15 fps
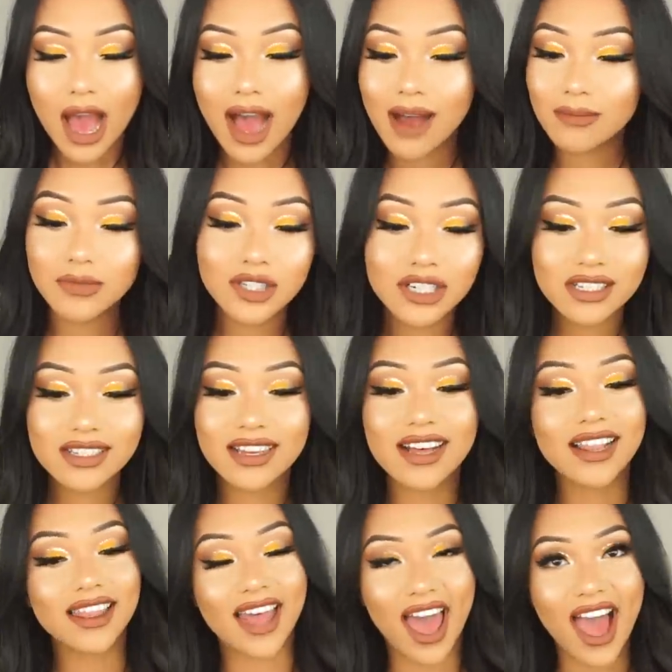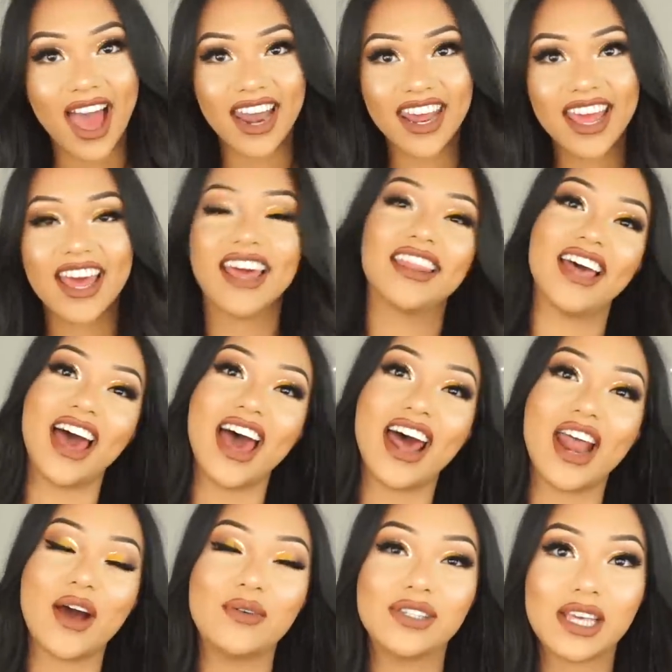I'm just glad
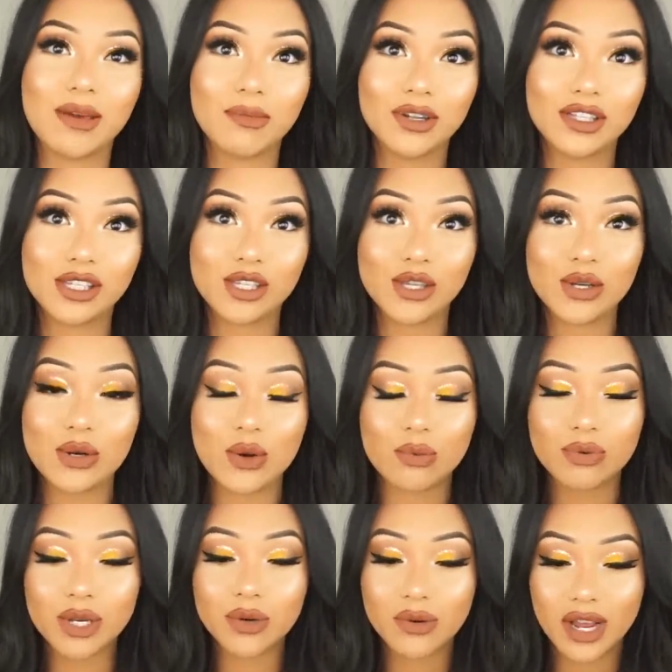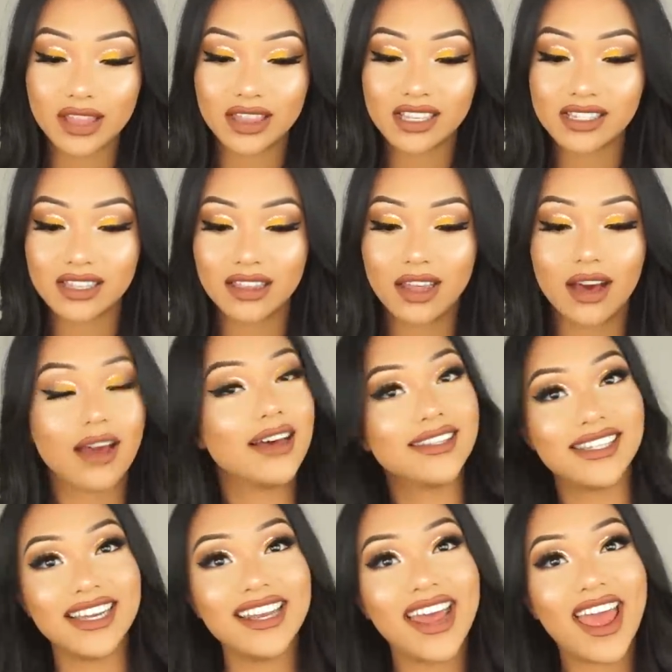that I was able to recreate this look
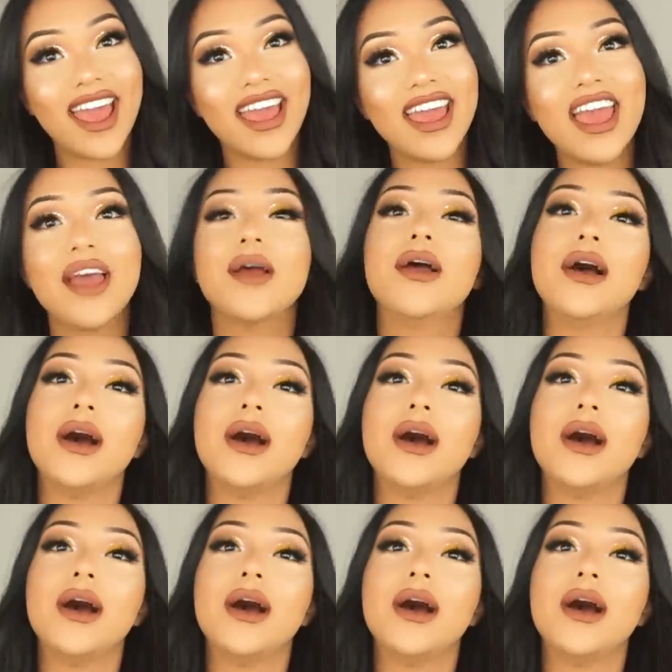today.